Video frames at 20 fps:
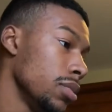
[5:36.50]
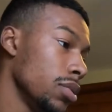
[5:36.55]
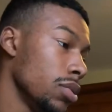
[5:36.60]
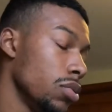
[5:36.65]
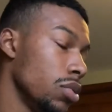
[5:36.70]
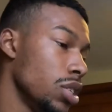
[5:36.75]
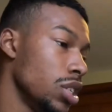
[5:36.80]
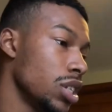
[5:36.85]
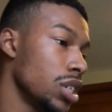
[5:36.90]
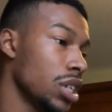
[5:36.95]

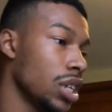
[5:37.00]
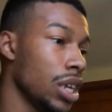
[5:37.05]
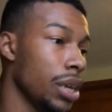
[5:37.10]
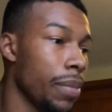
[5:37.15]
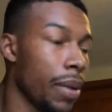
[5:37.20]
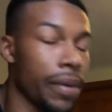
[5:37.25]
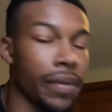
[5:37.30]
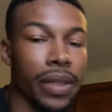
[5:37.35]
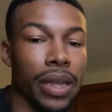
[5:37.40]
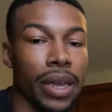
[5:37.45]
you just
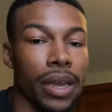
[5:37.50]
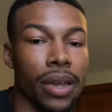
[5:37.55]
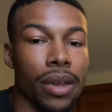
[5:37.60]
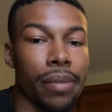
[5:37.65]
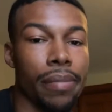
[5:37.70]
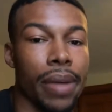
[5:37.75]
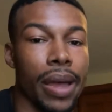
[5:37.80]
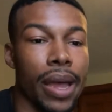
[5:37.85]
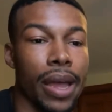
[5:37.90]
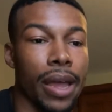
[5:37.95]
keep everything in
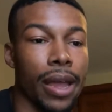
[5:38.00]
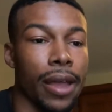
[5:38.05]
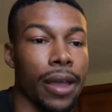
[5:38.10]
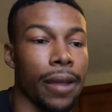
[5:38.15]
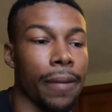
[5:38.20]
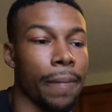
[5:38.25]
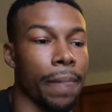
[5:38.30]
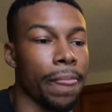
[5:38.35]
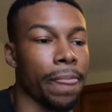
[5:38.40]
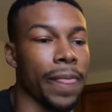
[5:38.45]
your
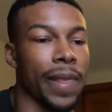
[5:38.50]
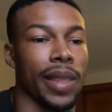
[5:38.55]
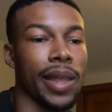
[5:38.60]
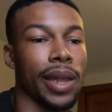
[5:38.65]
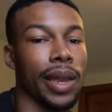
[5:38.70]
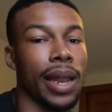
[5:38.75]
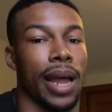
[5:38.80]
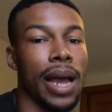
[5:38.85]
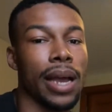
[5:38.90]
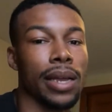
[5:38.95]
bag. Then
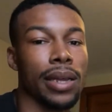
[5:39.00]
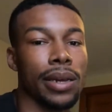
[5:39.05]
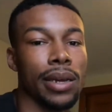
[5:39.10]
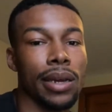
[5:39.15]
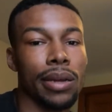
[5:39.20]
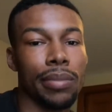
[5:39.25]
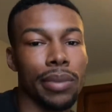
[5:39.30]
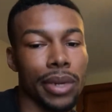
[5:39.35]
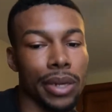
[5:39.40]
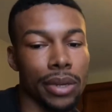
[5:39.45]
they lock it
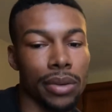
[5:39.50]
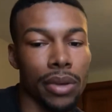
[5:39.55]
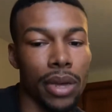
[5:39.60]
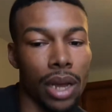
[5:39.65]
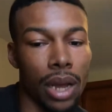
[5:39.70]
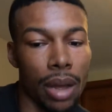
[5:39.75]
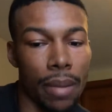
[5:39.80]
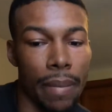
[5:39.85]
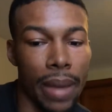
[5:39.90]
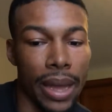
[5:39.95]
up, and then you can
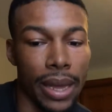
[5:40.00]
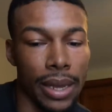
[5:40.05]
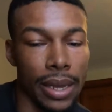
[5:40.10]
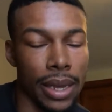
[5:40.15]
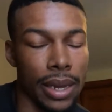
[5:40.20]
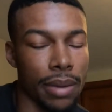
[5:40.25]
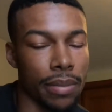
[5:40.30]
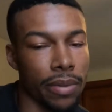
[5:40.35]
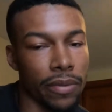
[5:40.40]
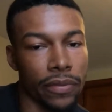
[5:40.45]
come back and
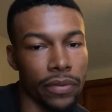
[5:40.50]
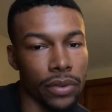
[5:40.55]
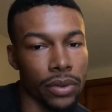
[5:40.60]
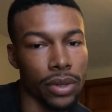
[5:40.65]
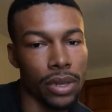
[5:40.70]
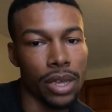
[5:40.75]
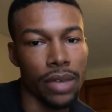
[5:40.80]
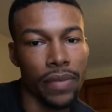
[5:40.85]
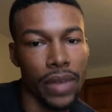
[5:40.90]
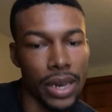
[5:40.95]
get it before you
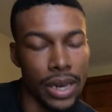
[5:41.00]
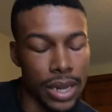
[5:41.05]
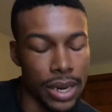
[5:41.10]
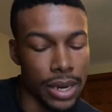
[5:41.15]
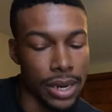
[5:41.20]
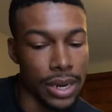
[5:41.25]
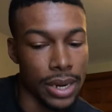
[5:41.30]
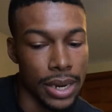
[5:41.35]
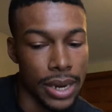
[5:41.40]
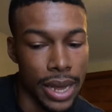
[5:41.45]
leave at the end
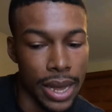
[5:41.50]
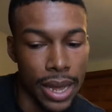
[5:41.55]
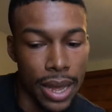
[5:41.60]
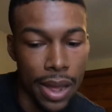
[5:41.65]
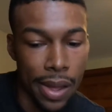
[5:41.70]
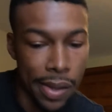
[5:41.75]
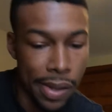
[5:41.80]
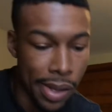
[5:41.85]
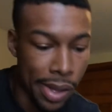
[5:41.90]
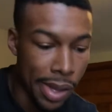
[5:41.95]
of the day
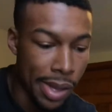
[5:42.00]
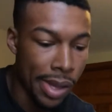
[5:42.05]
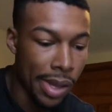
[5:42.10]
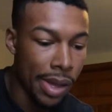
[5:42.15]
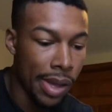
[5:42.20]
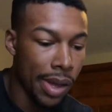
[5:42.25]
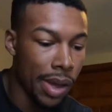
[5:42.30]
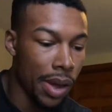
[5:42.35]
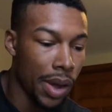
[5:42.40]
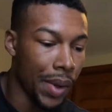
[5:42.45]

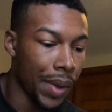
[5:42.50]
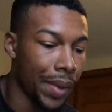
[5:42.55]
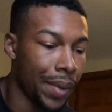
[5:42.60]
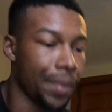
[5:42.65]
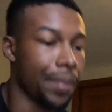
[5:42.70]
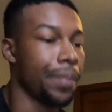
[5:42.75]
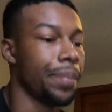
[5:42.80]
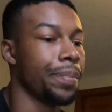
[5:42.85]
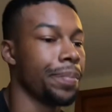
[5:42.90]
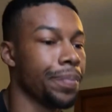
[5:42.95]

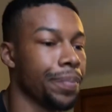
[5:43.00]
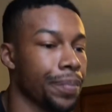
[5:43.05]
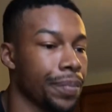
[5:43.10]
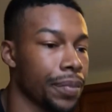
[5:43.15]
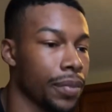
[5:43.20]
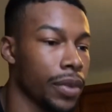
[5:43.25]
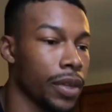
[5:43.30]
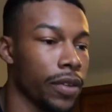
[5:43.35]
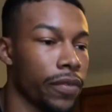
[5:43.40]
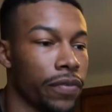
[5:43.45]
from
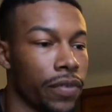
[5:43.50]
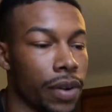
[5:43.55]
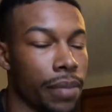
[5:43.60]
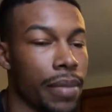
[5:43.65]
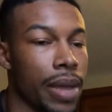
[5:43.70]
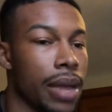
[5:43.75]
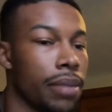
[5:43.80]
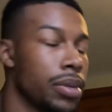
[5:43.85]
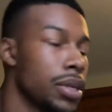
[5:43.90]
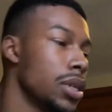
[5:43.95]

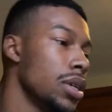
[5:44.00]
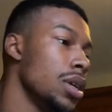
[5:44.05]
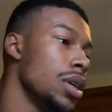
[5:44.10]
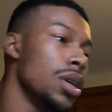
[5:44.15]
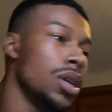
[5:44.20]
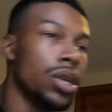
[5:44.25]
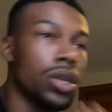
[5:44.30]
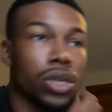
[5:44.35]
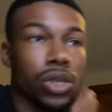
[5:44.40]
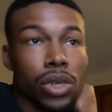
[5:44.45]
Meps.
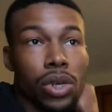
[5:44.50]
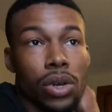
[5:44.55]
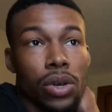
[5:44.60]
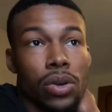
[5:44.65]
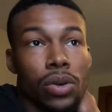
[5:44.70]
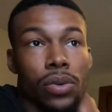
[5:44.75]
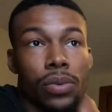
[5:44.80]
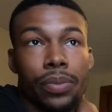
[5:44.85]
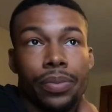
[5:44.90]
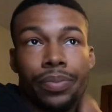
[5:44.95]

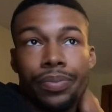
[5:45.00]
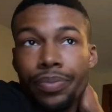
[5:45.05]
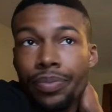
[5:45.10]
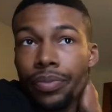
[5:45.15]
So